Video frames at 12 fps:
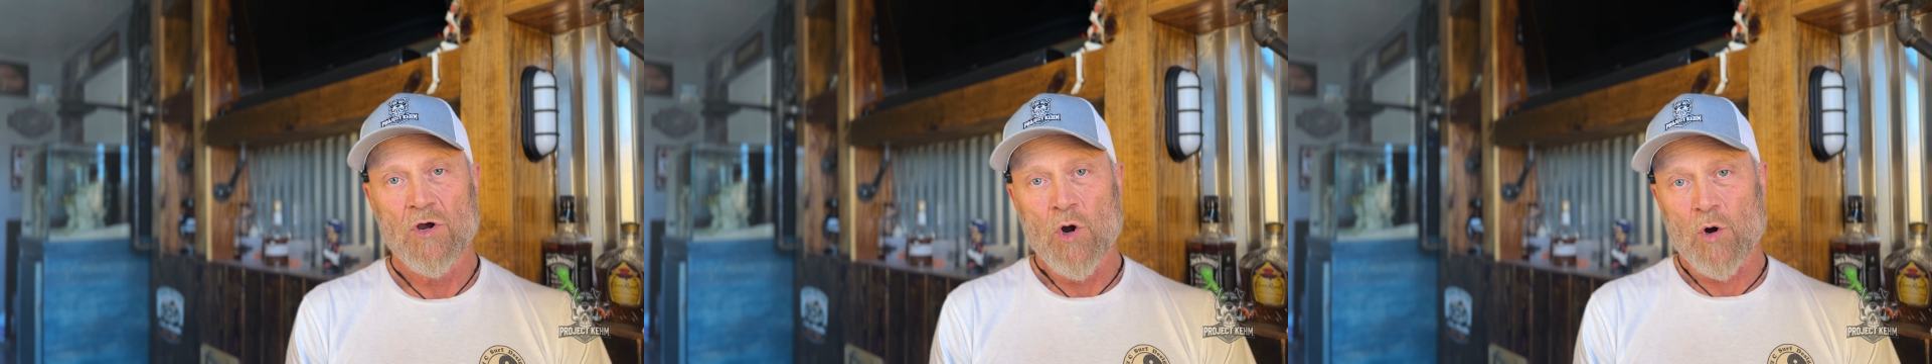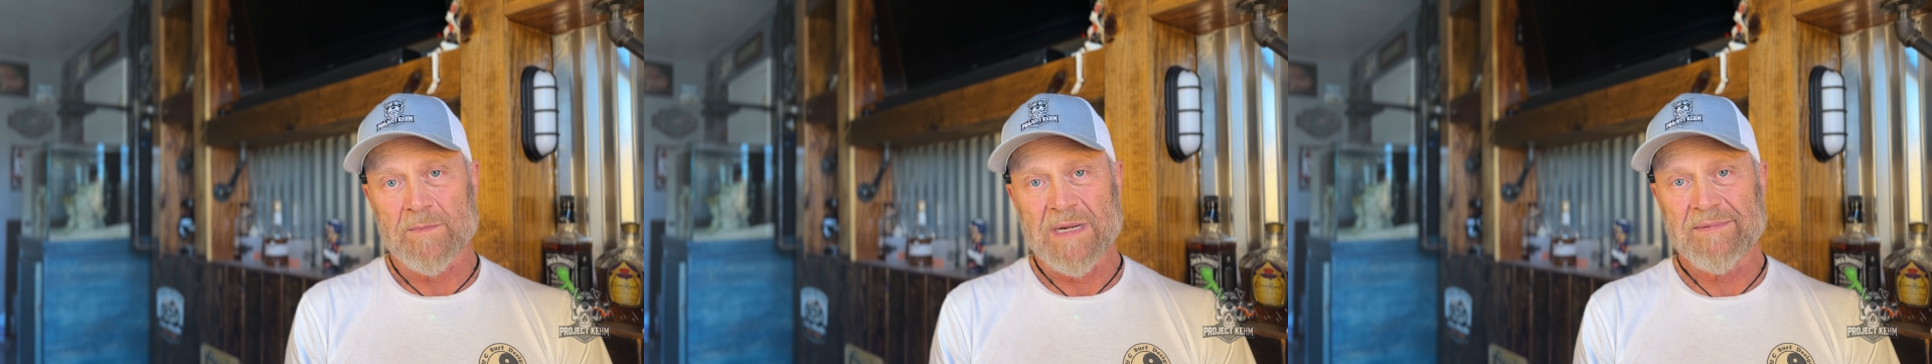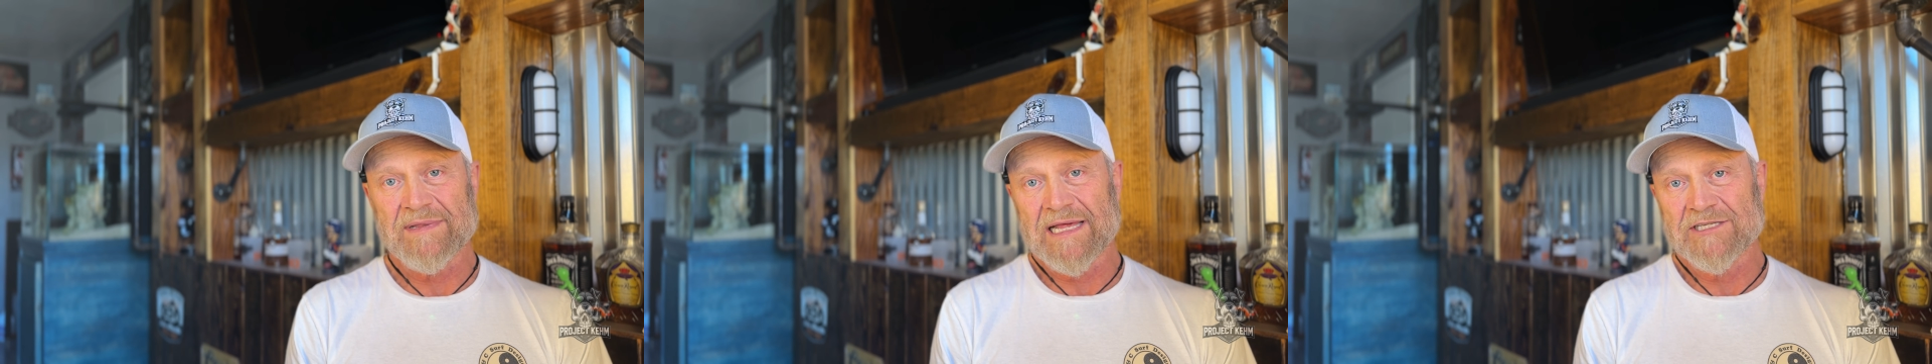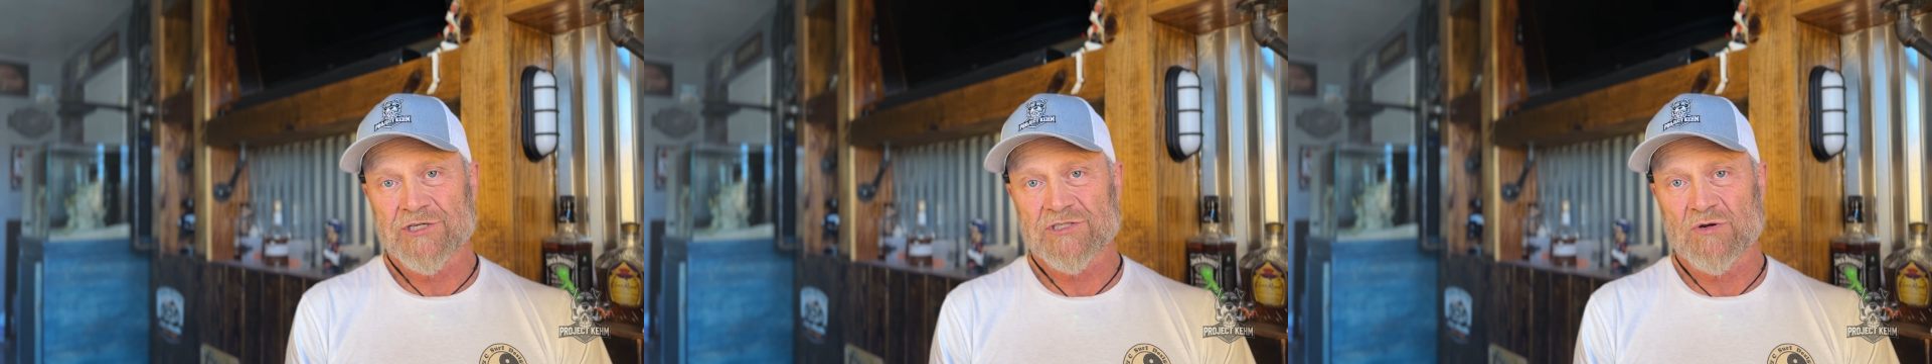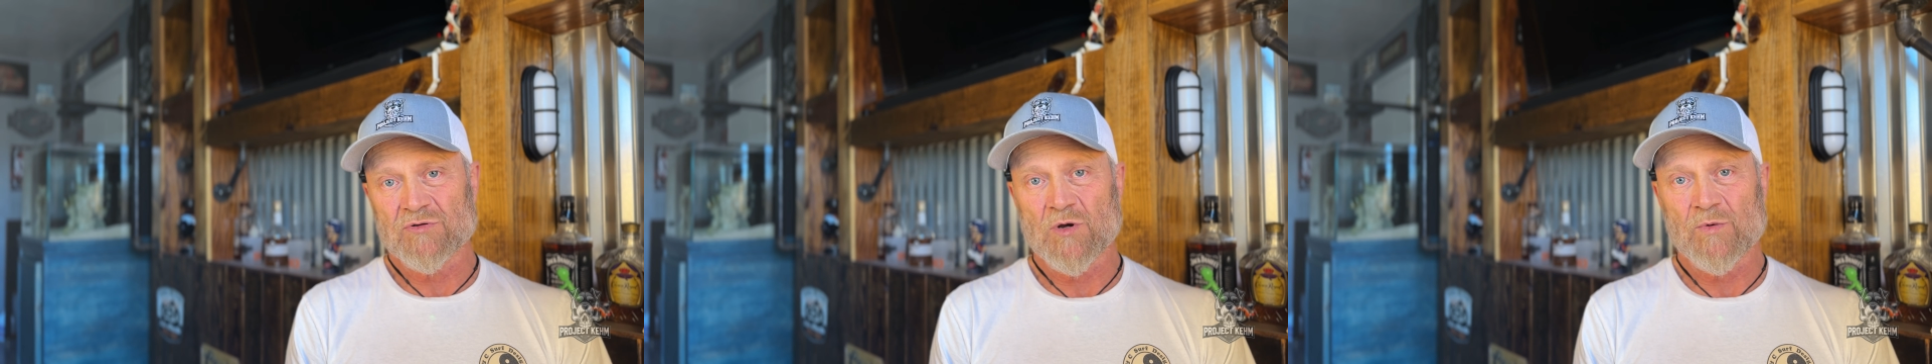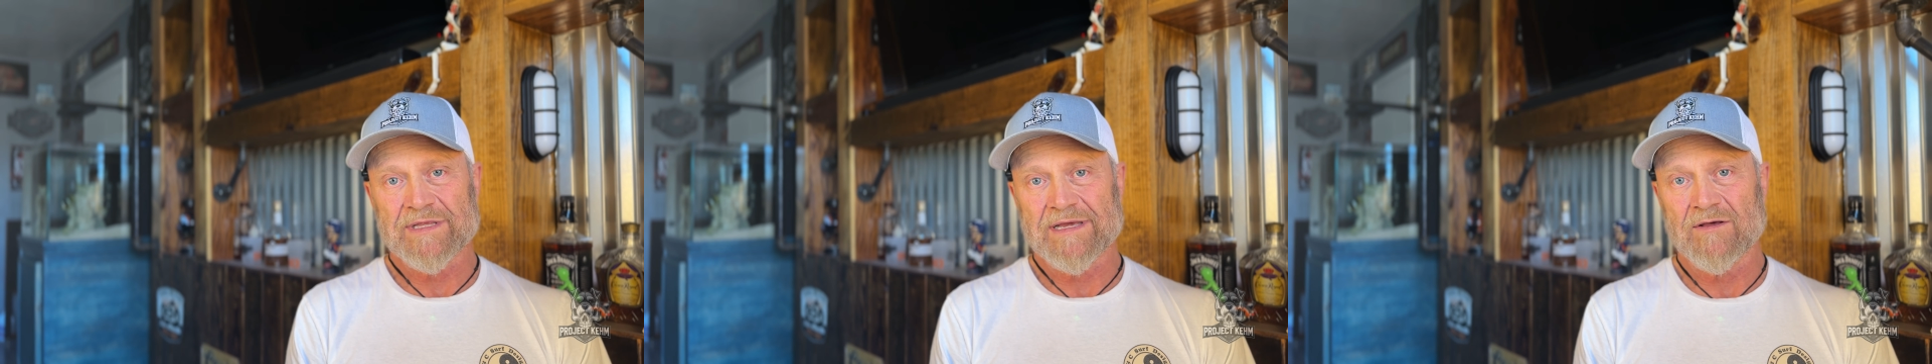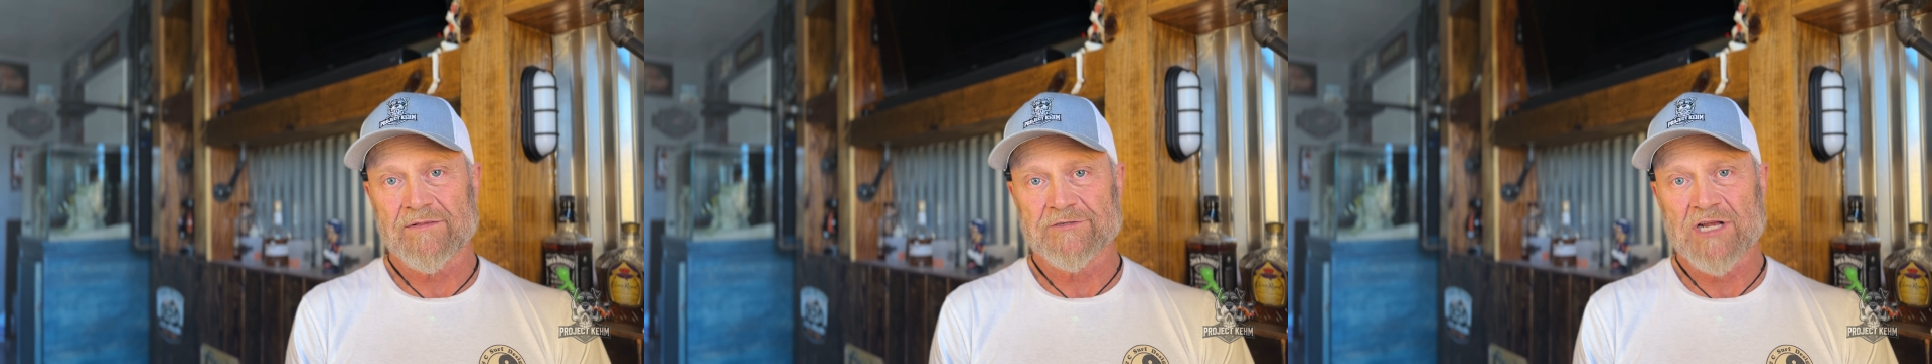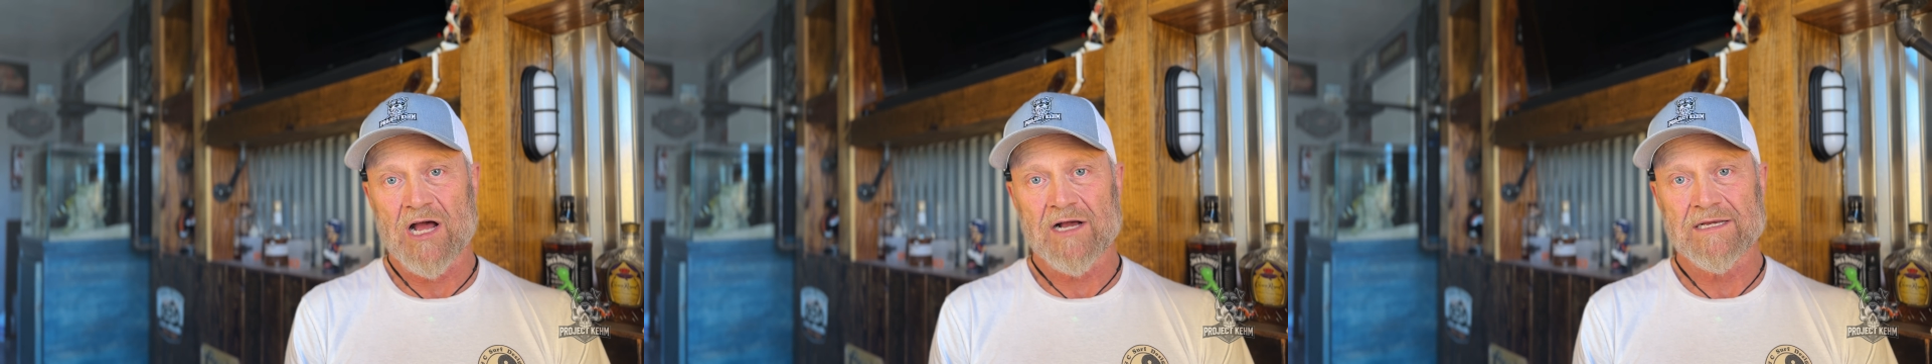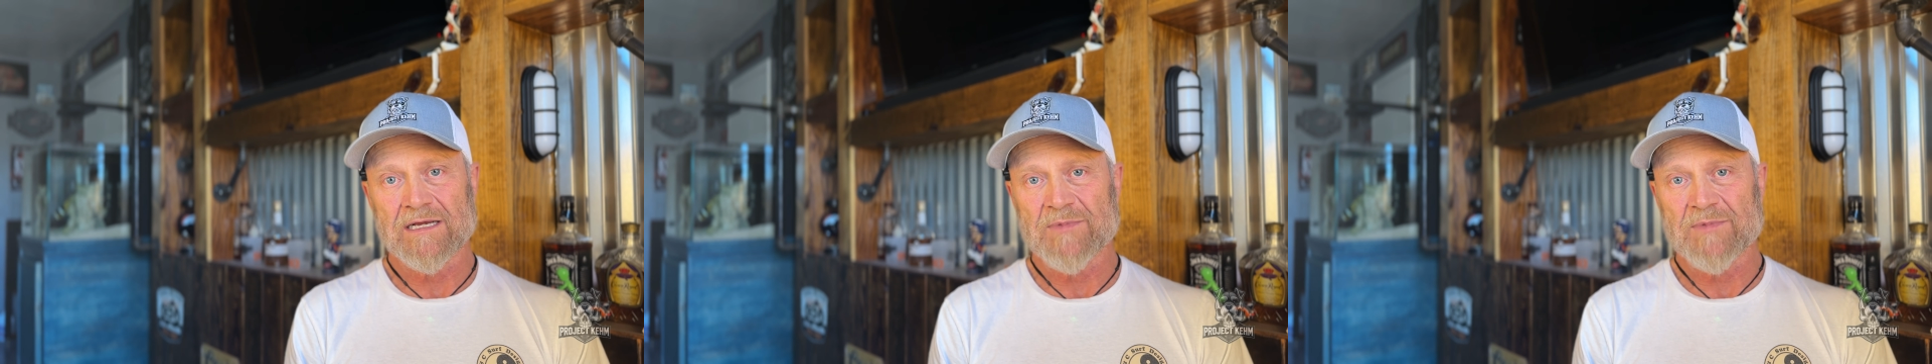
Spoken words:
Or maybe they just don't know what the hell they're talking